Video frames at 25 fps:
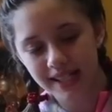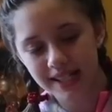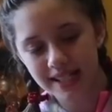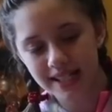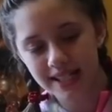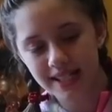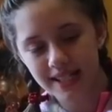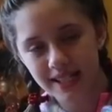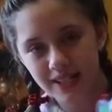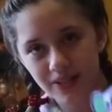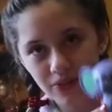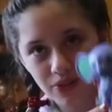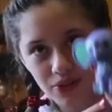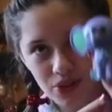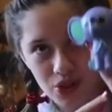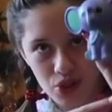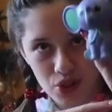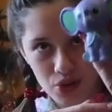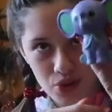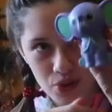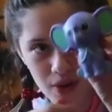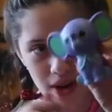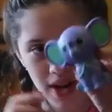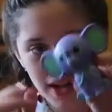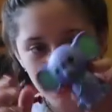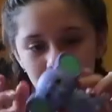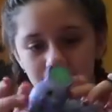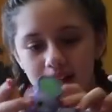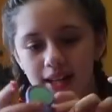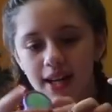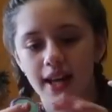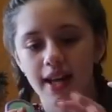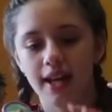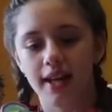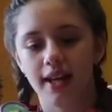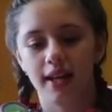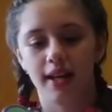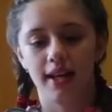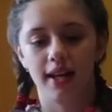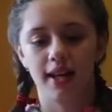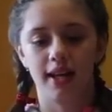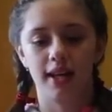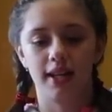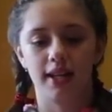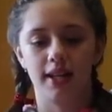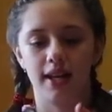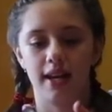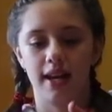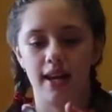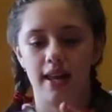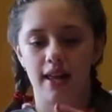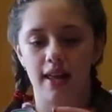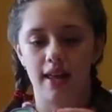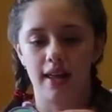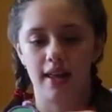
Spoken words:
This little trunk and